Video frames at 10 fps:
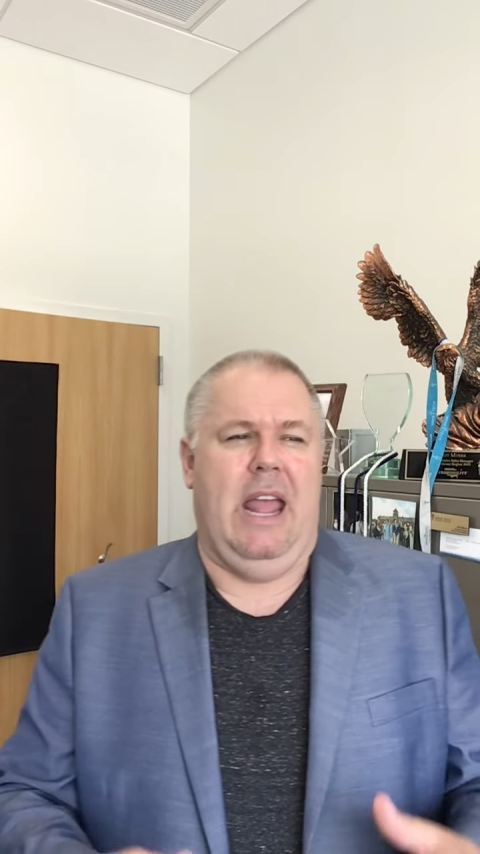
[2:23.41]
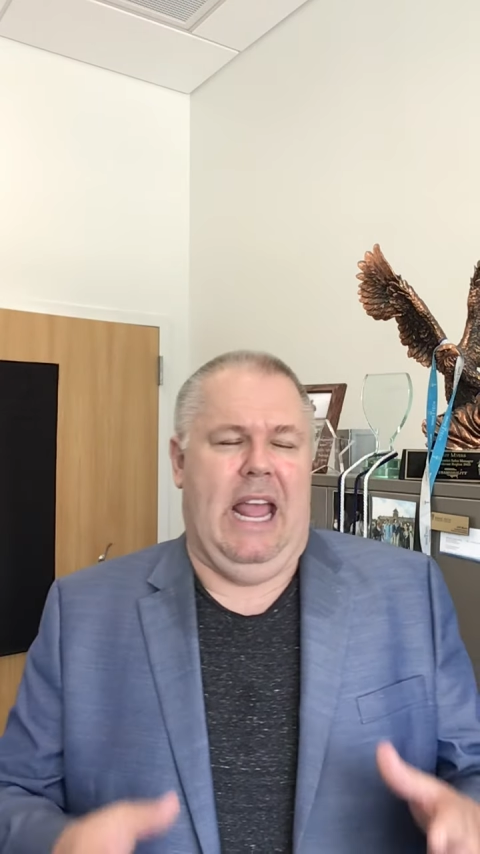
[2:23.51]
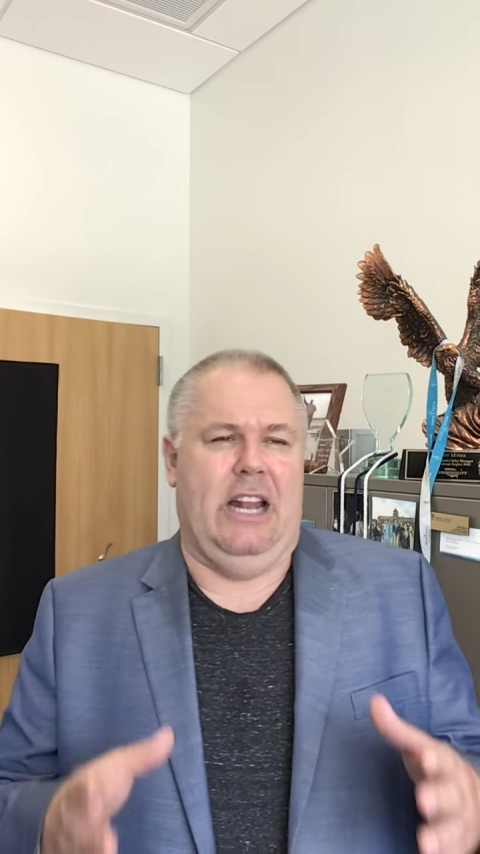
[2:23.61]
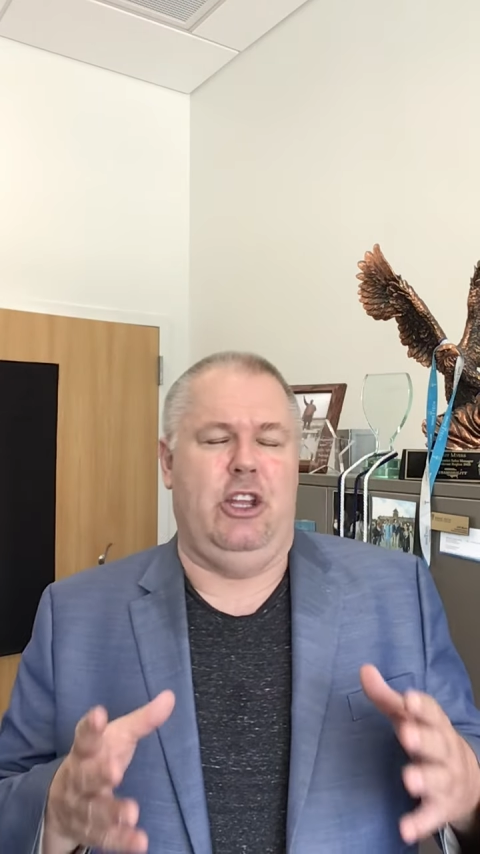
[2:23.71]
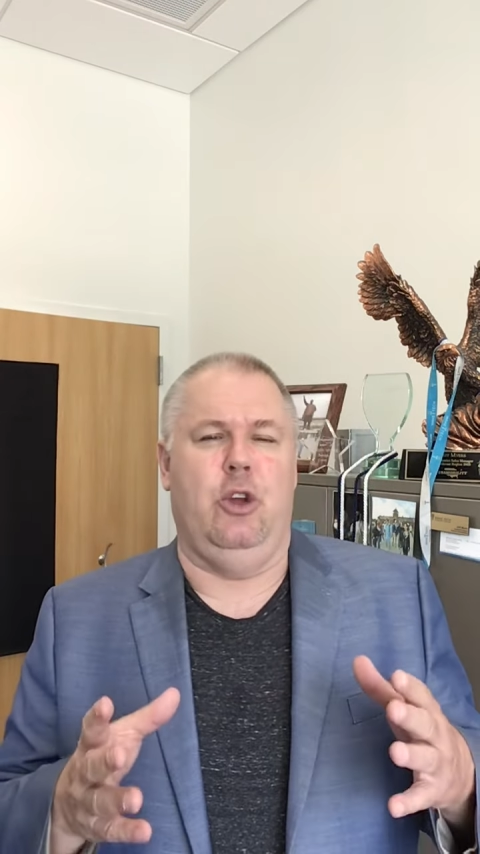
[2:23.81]

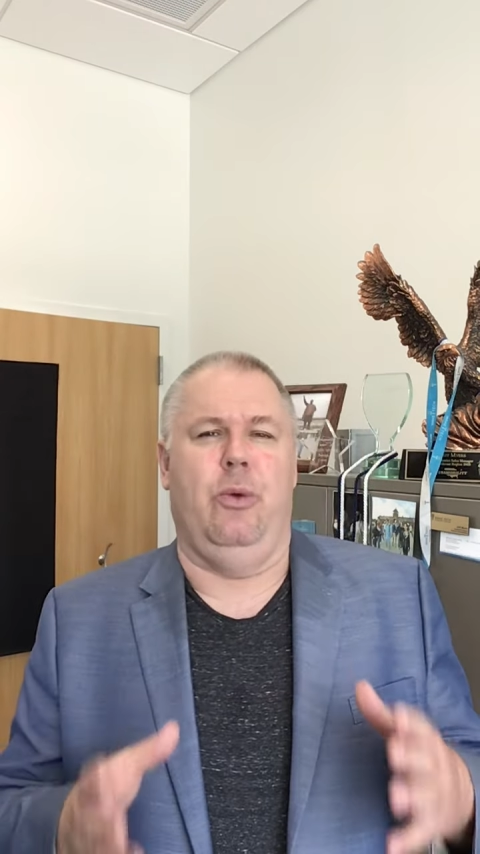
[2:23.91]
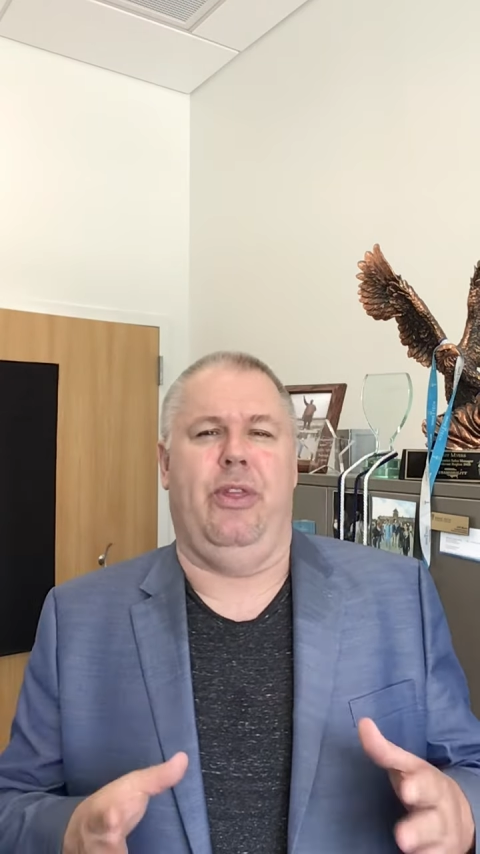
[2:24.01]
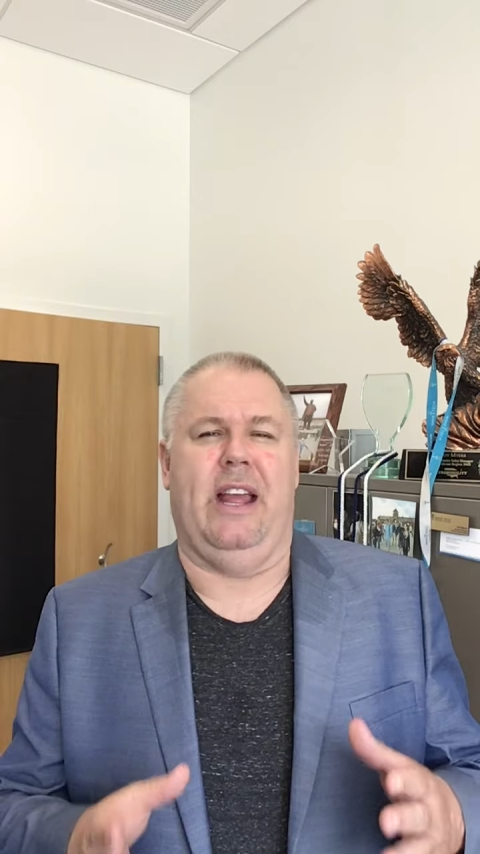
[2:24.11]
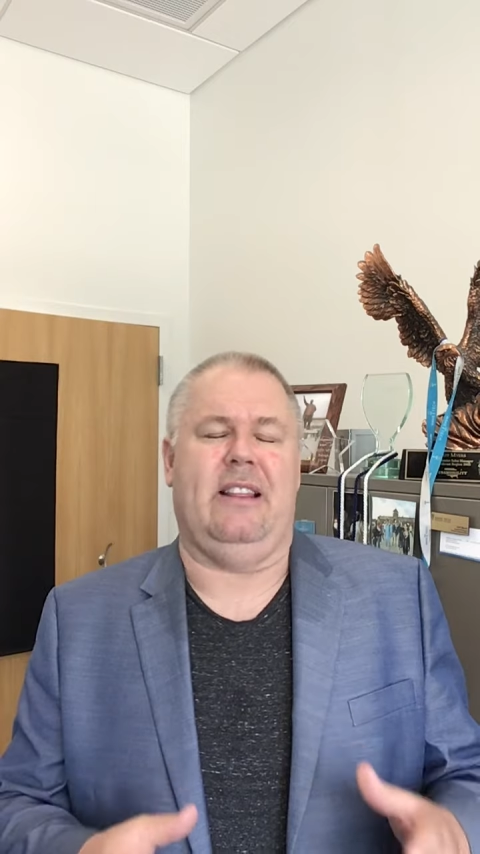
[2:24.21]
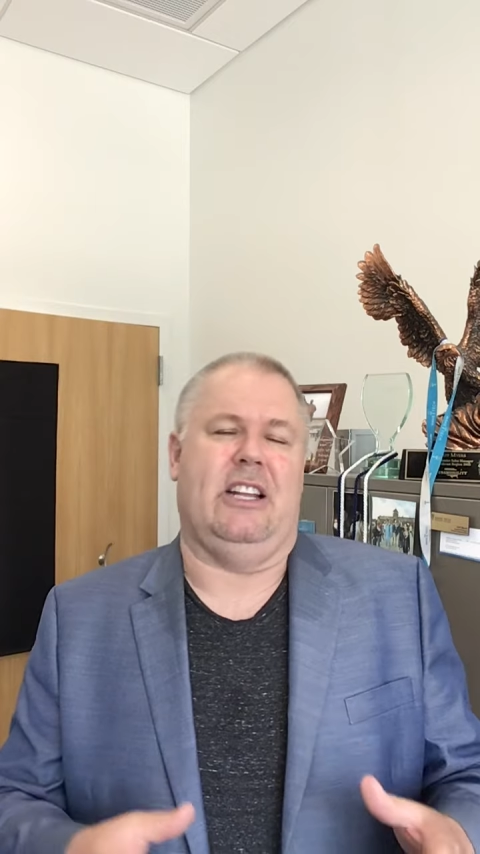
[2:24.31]
and you
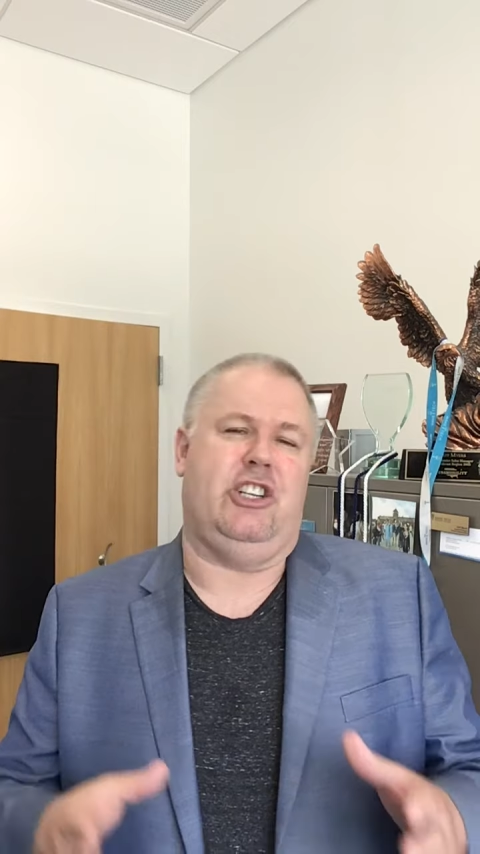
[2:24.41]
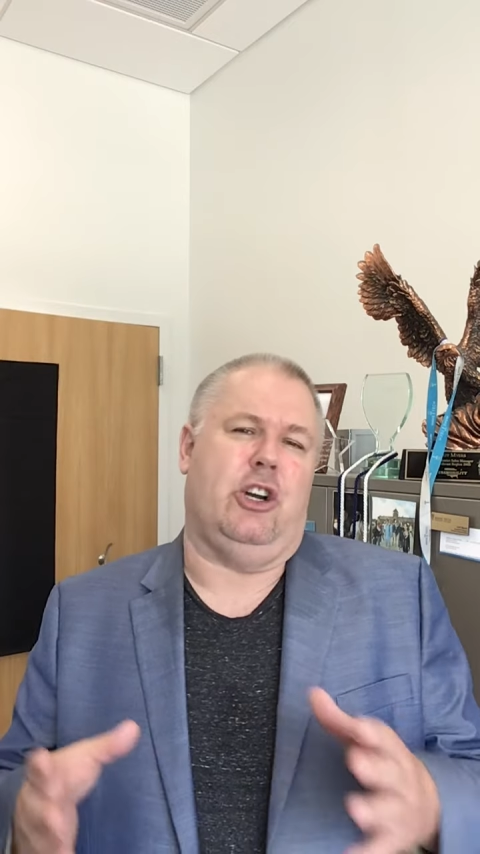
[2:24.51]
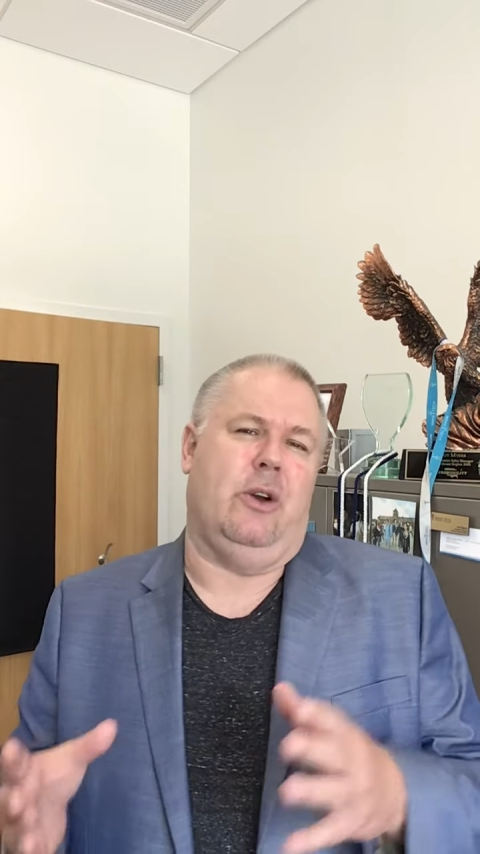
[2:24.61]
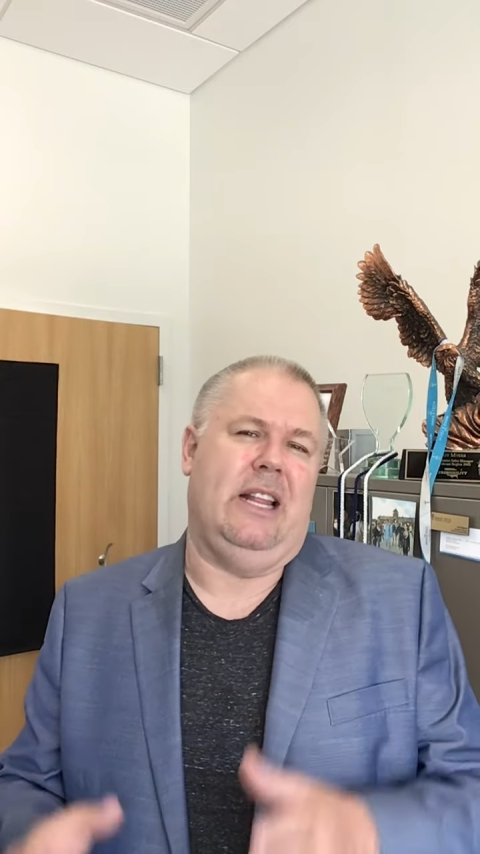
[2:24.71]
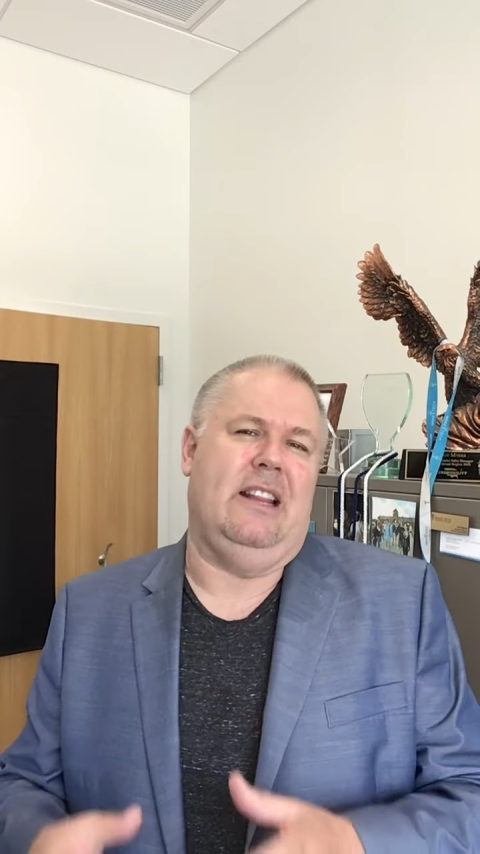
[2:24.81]
think that
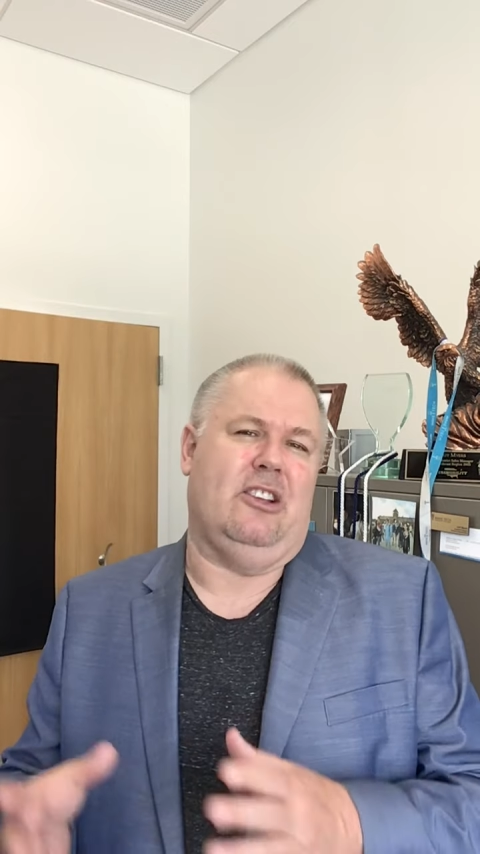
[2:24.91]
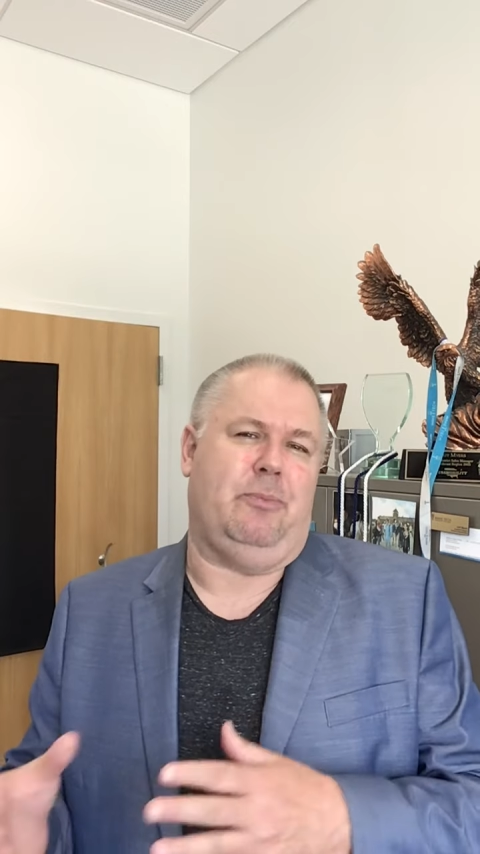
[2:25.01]
you're in this